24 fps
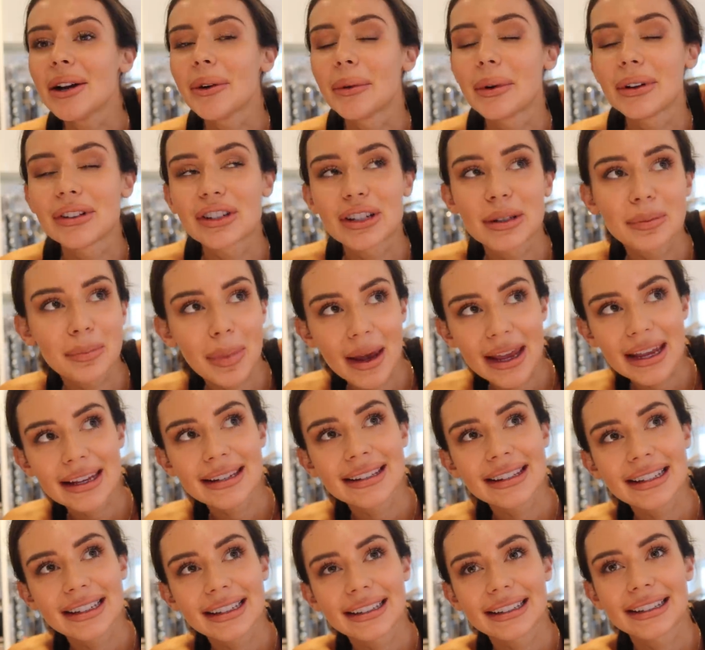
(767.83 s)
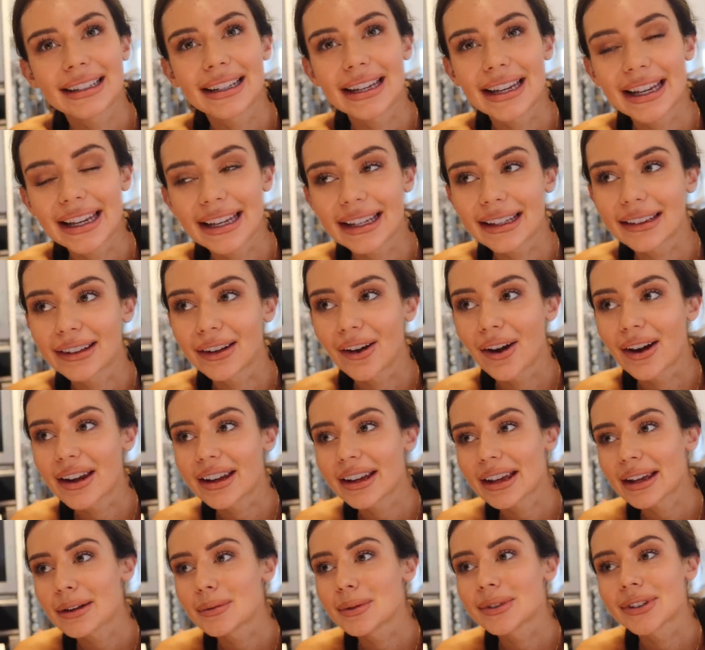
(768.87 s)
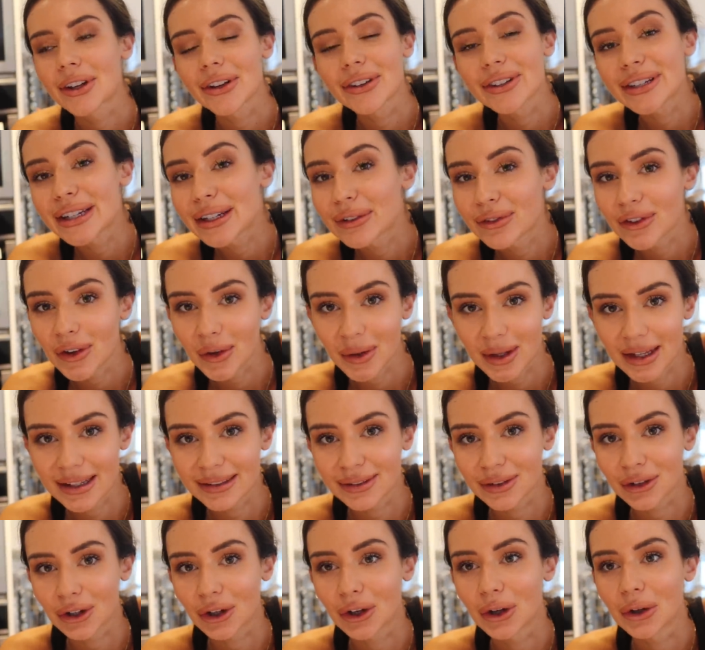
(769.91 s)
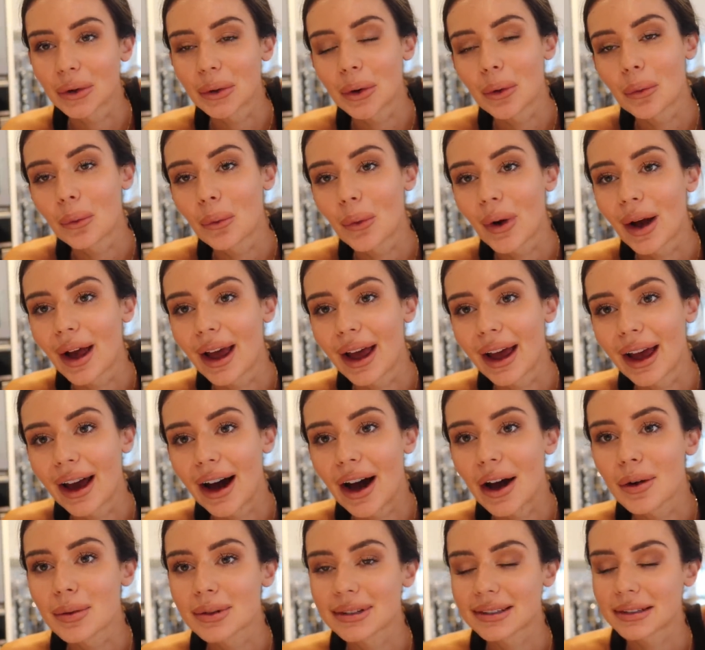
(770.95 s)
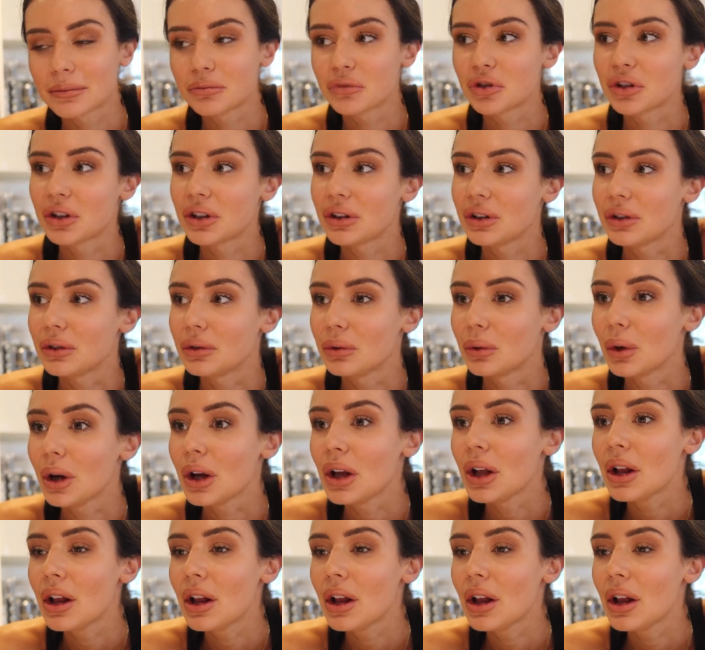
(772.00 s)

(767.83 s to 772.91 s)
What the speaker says: which is basically like, it was only a few years ago where I was someone who